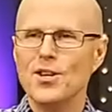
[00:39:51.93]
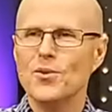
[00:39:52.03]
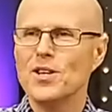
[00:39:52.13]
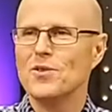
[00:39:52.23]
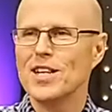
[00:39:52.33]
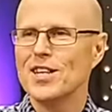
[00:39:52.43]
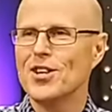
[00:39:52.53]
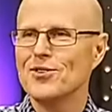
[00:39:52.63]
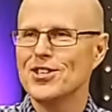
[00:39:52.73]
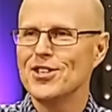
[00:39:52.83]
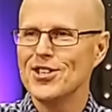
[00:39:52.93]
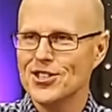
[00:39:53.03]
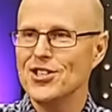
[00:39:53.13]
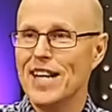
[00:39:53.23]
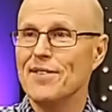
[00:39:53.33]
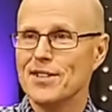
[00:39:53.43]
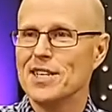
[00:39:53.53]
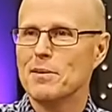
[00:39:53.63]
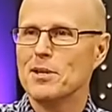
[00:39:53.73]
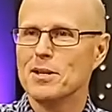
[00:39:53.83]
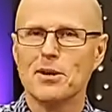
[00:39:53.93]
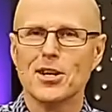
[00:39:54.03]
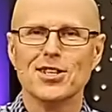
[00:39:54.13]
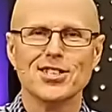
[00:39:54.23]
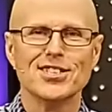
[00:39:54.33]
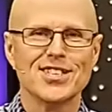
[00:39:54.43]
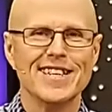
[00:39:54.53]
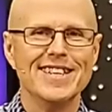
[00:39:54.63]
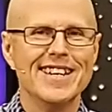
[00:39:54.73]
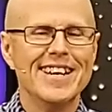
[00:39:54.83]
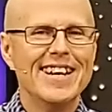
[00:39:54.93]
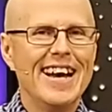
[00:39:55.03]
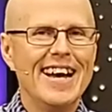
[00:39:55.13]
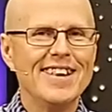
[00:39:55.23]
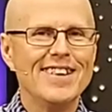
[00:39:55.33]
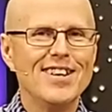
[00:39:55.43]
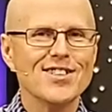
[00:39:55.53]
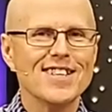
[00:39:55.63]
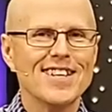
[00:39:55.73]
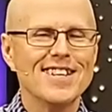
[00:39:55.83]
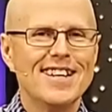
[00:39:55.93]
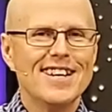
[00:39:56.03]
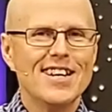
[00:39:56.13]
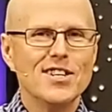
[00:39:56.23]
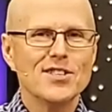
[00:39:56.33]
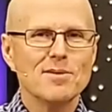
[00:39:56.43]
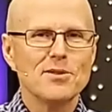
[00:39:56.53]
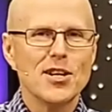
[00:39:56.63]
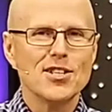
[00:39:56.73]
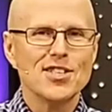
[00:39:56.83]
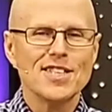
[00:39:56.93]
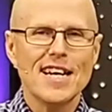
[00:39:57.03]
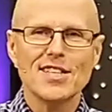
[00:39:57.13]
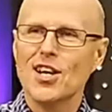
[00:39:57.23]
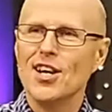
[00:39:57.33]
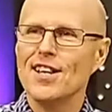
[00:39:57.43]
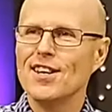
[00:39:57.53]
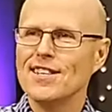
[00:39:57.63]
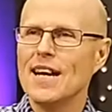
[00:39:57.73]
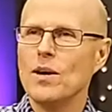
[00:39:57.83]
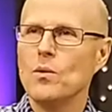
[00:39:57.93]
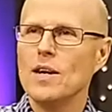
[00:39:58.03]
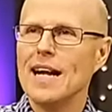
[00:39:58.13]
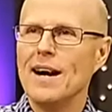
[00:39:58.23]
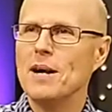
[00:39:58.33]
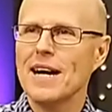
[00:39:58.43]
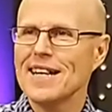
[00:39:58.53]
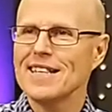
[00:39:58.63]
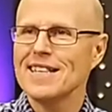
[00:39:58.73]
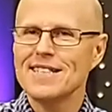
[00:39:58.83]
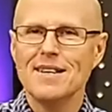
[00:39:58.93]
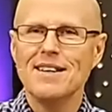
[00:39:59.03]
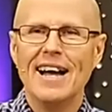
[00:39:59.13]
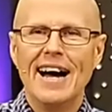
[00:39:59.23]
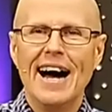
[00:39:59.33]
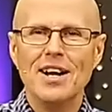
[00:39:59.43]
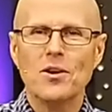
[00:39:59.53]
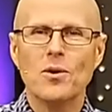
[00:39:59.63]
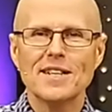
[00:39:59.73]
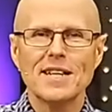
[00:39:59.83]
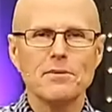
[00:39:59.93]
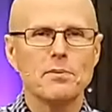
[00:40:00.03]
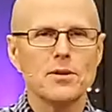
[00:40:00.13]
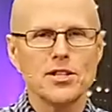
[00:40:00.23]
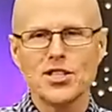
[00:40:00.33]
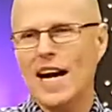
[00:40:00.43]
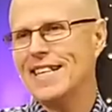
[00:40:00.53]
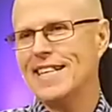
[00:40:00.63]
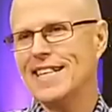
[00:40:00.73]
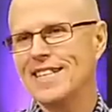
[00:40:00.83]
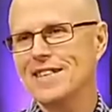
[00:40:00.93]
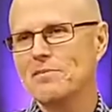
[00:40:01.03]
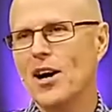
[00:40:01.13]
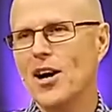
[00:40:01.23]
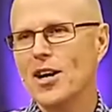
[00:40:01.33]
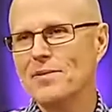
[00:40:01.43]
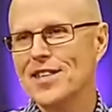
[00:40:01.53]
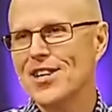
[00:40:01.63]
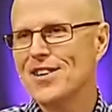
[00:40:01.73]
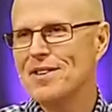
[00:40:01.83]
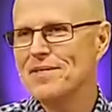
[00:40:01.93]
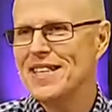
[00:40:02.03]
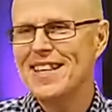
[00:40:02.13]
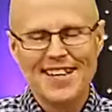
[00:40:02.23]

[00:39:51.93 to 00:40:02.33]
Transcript: you wouldn't want to go to because you'd have a double emergency. And there's a, uh, there's some nurses I saw there at that one. I'm not going to let them. I don't want them to put a shot needle in my arm. You know, I mean,